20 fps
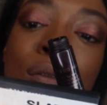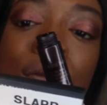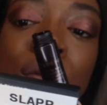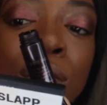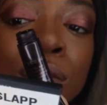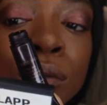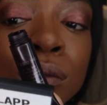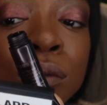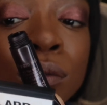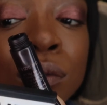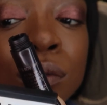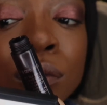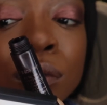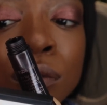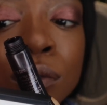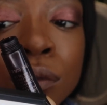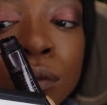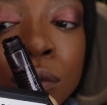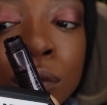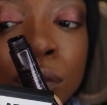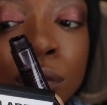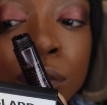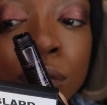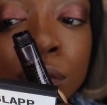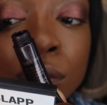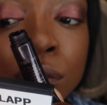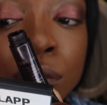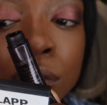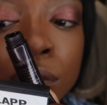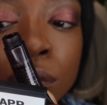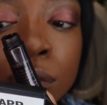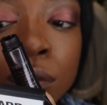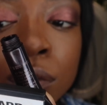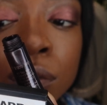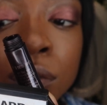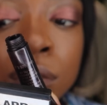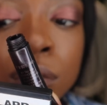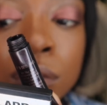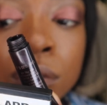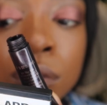
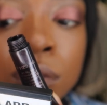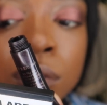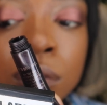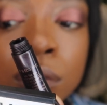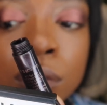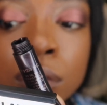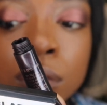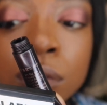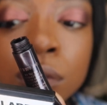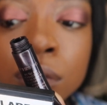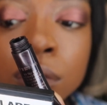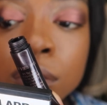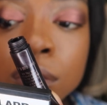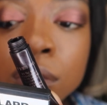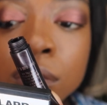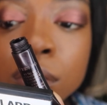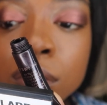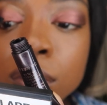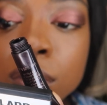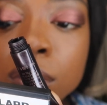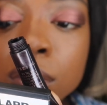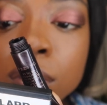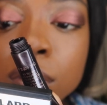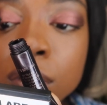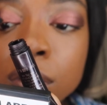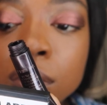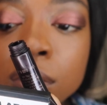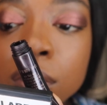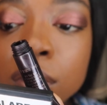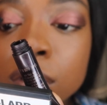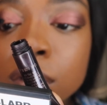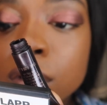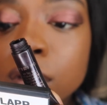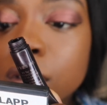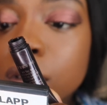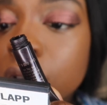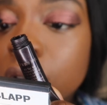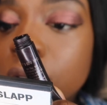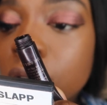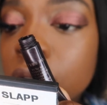
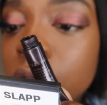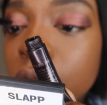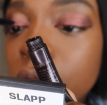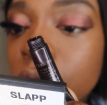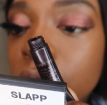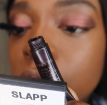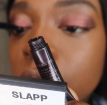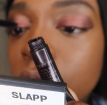Nobody speaks.